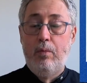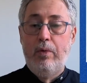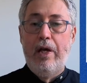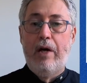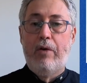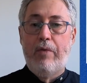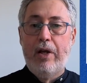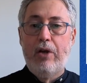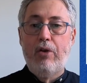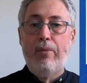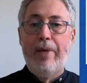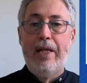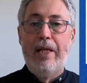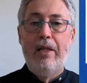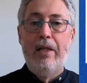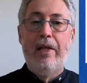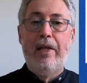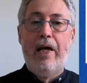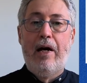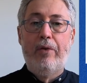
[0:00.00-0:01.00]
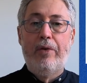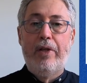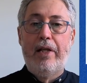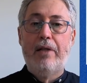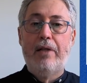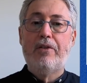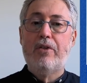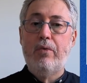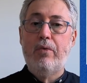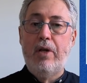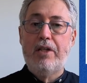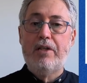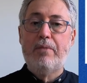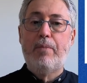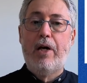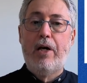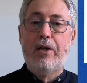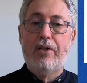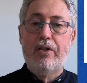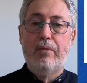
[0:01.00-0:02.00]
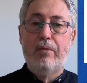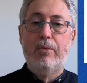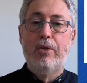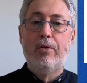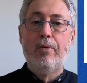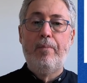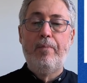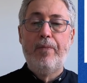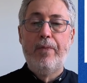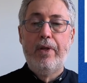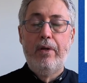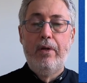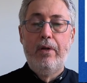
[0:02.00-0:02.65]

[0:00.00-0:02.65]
we are recommending now that as soon as possible,